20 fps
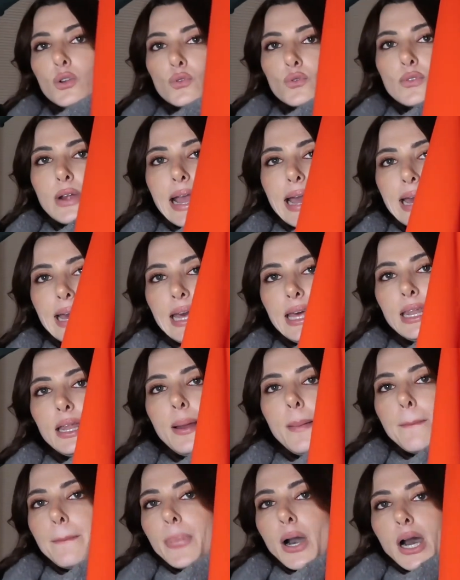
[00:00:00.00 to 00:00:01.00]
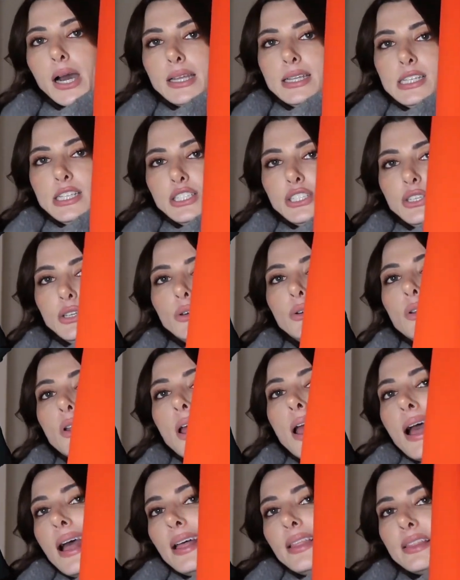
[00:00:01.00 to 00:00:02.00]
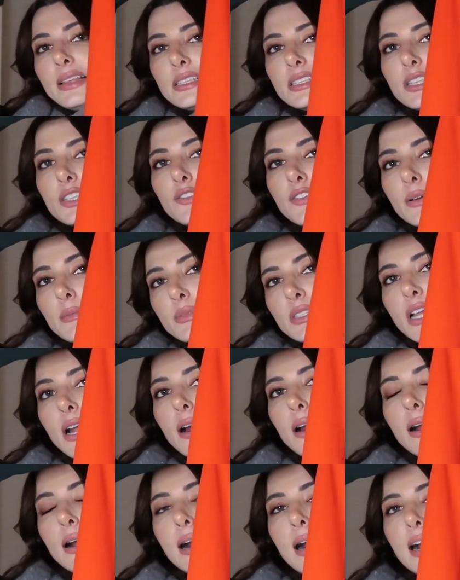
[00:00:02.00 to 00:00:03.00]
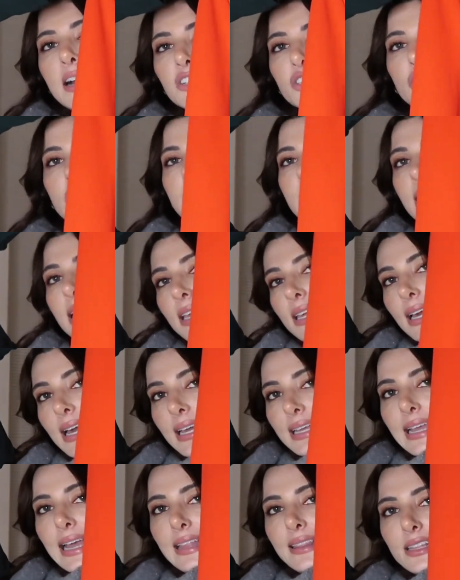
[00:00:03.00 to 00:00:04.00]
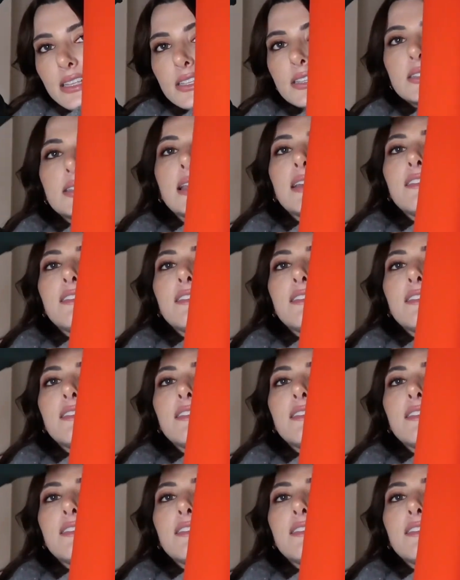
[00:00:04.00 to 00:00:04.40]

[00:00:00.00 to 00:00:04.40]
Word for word: red bodysuit. This is from Zara. I just think, again, this is